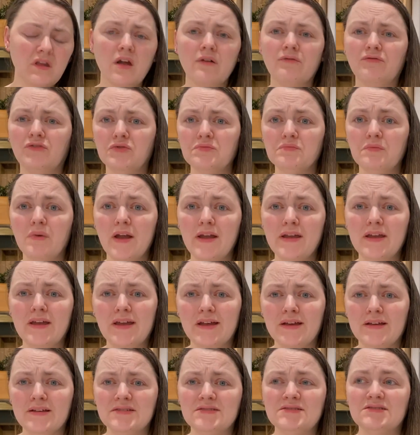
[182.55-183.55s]
For my
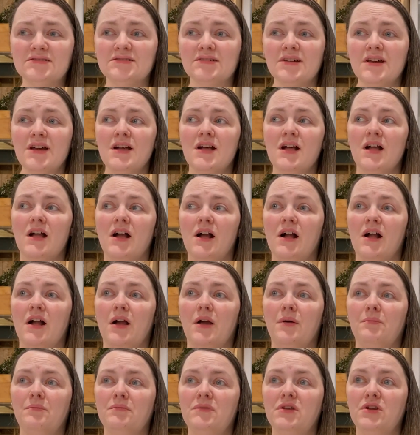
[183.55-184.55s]
kids,
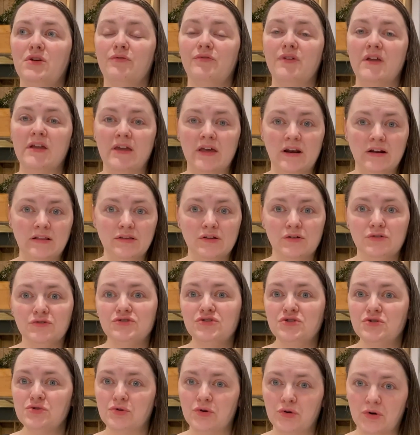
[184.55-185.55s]
they get a little
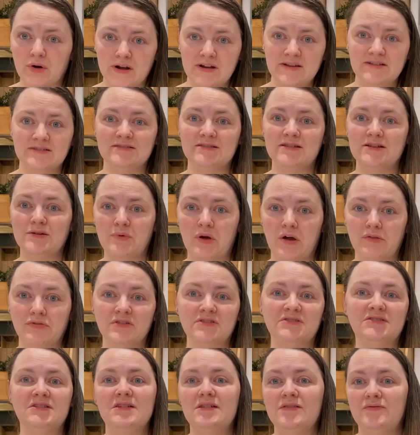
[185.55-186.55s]
too crazy about the
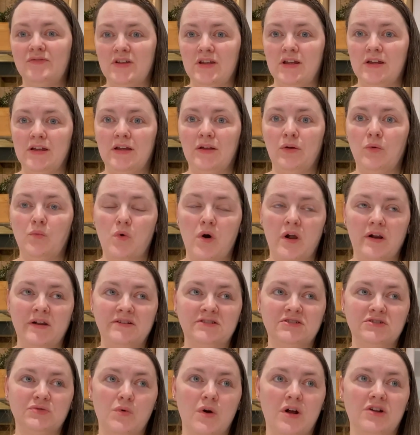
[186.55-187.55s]
TV and wanting
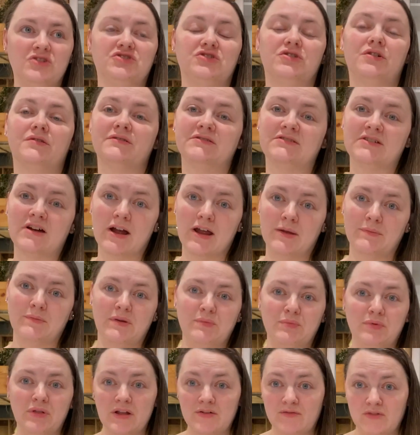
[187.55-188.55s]
to watch it all the time
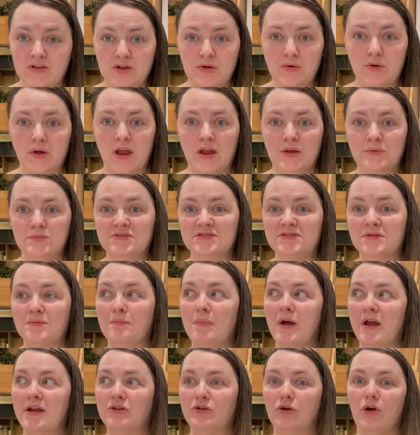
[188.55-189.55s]
and play video games and
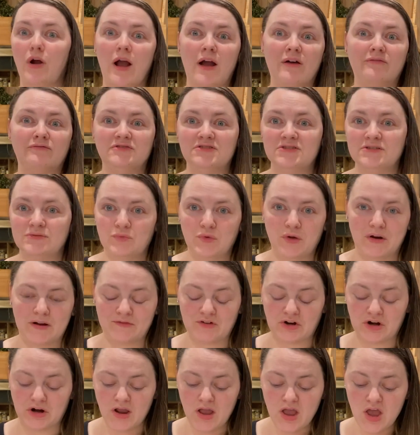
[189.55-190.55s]
Minecraft and
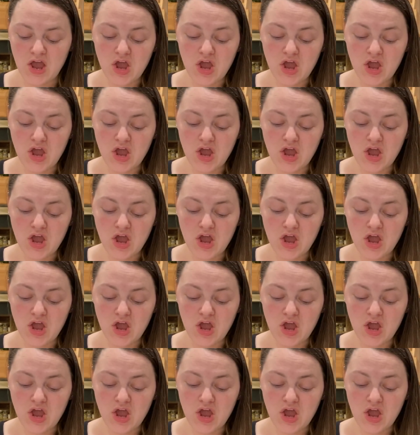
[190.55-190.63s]
whatever.